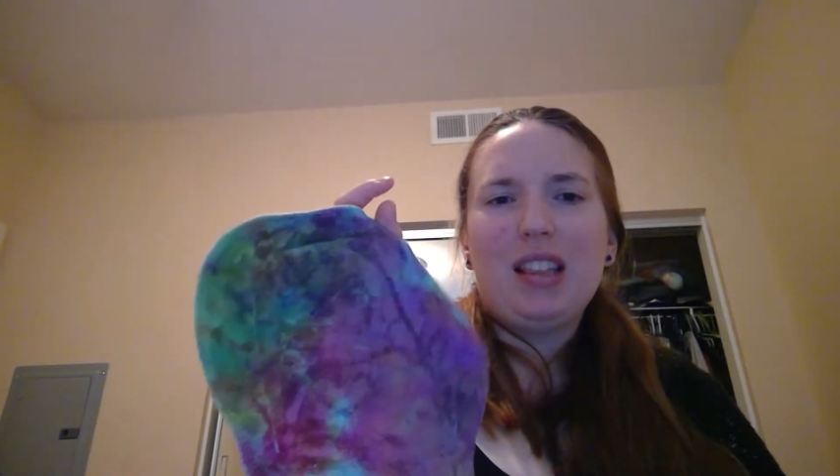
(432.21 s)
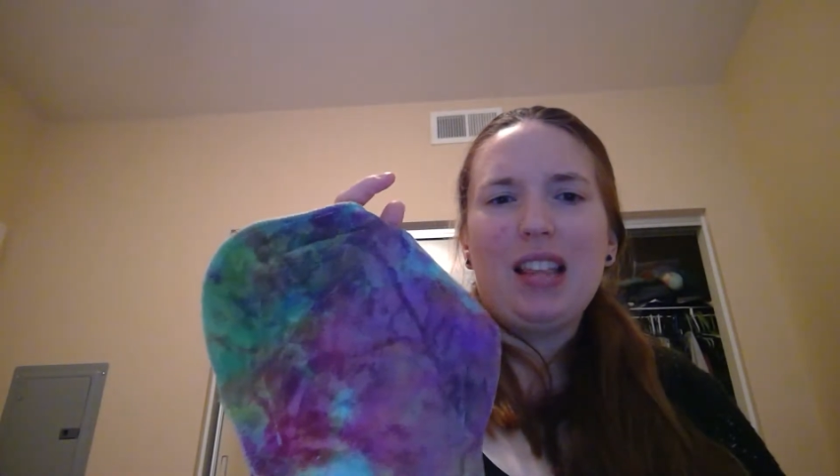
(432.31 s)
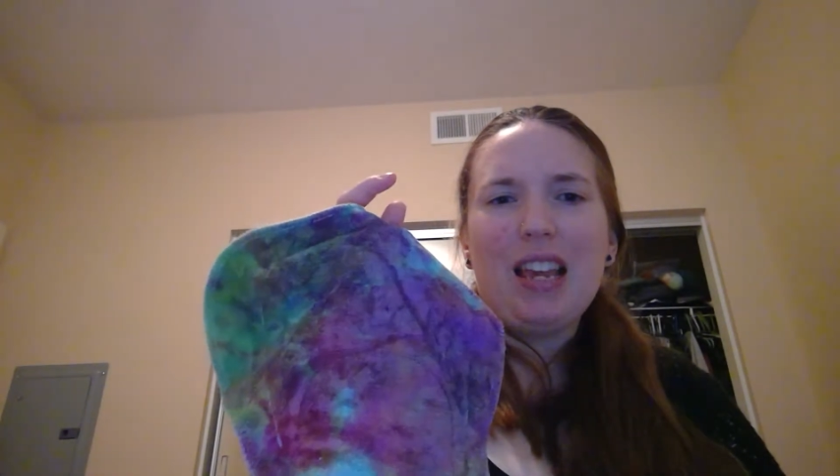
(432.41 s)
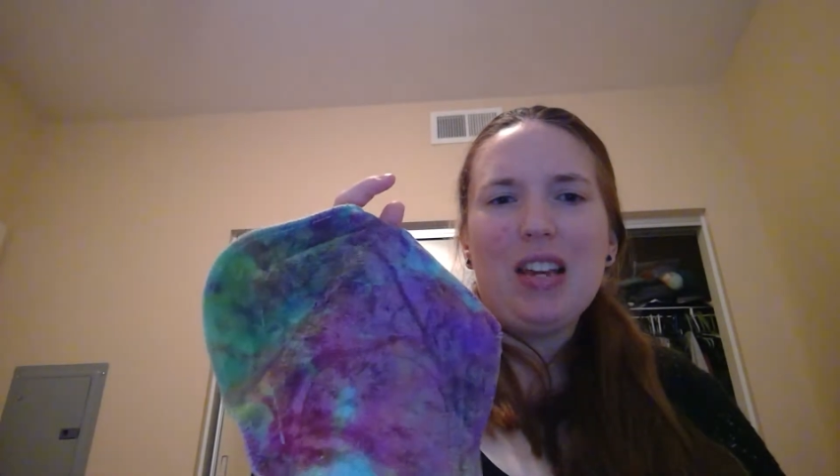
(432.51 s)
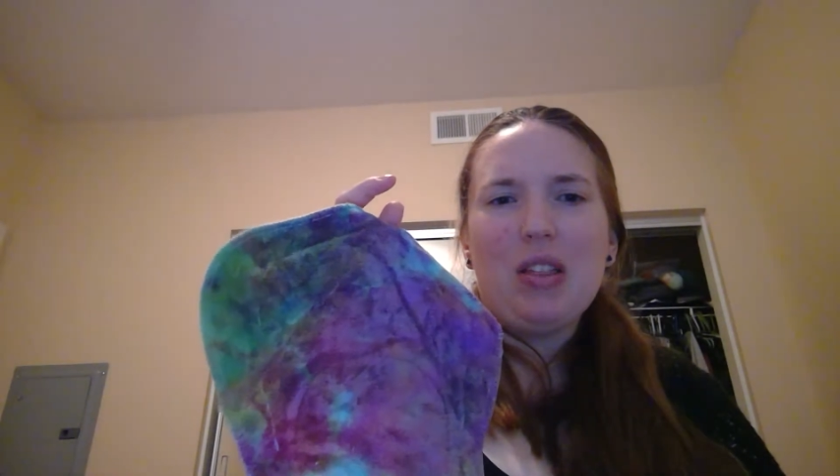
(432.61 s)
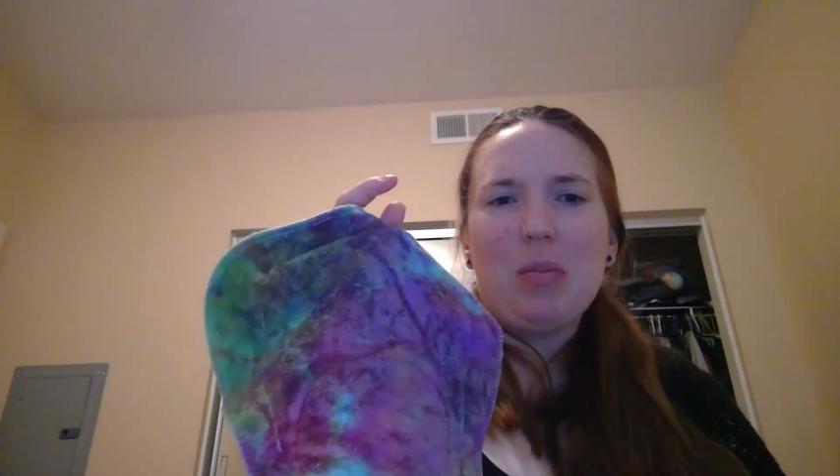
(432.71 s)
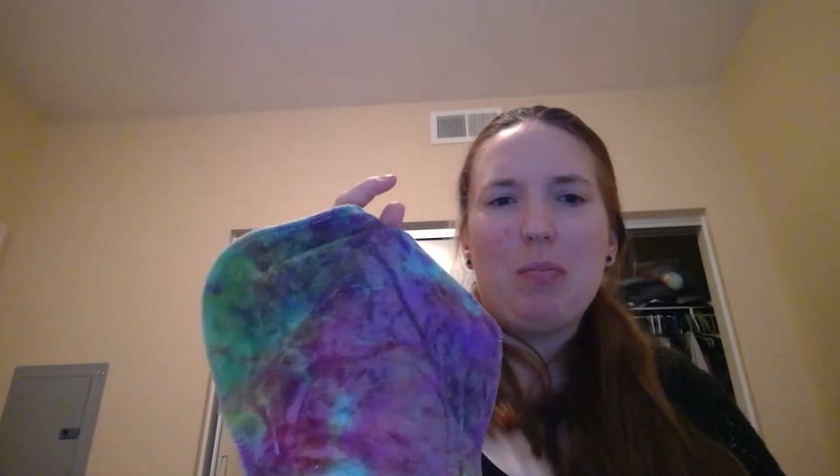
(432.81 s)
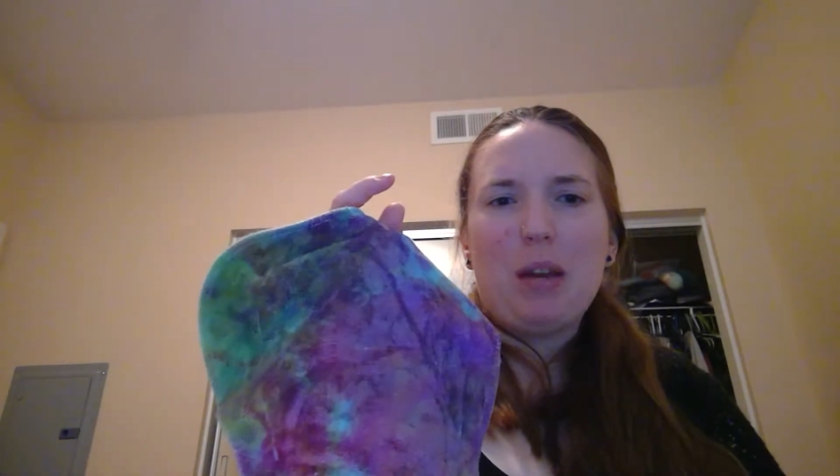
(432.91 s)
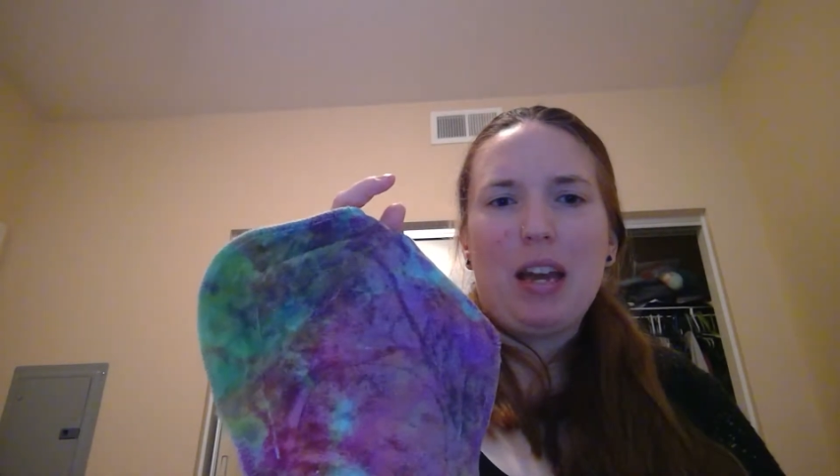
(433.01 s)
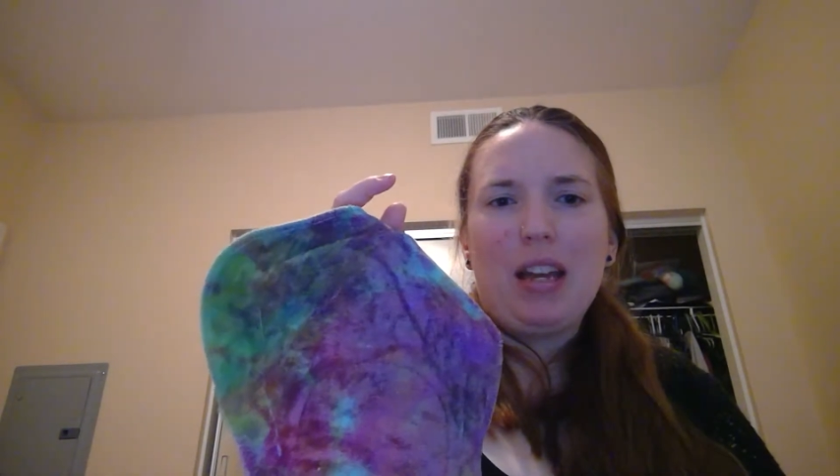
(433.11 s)
laying on the
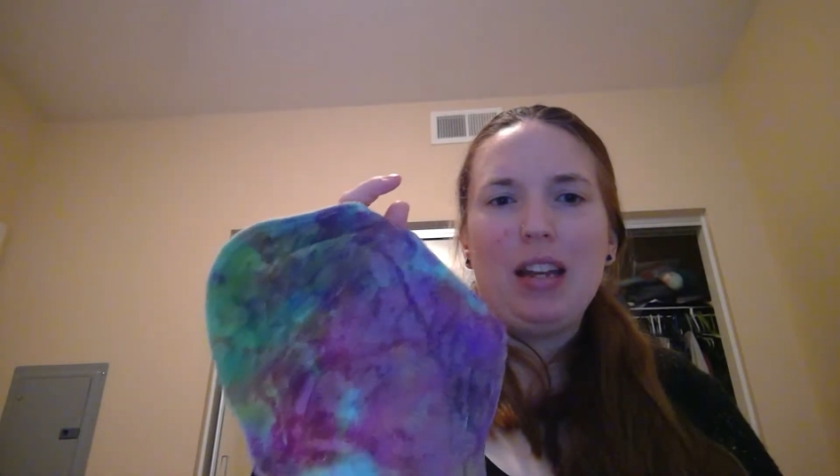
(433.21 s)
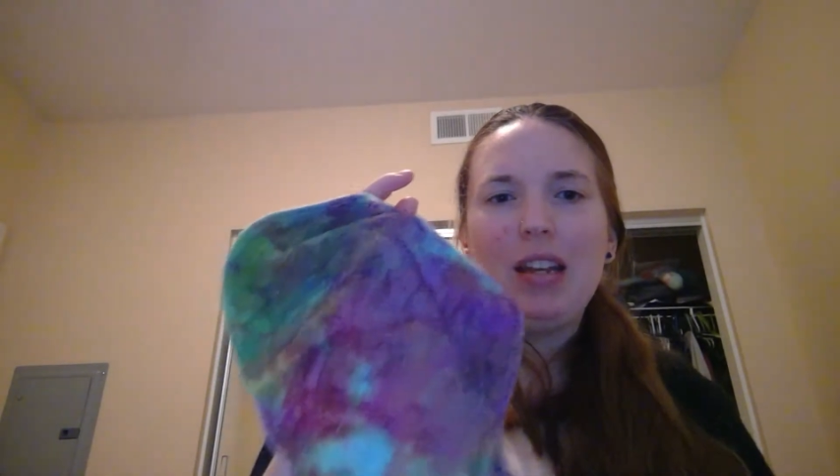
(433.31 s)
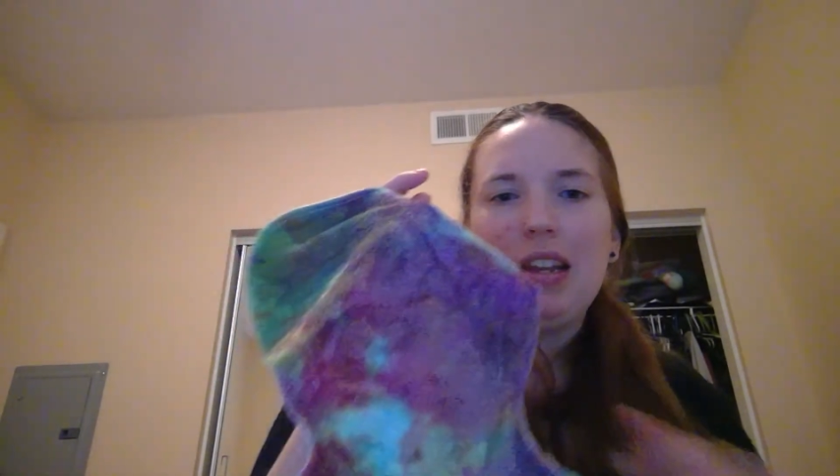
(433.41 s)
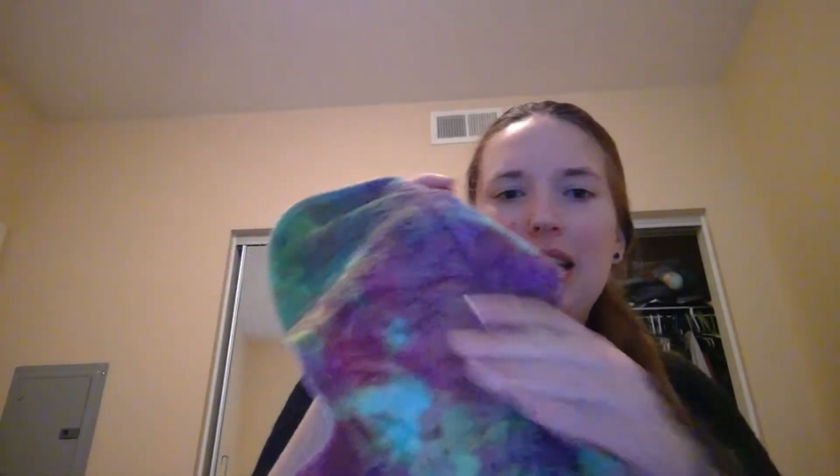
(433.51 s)
bed,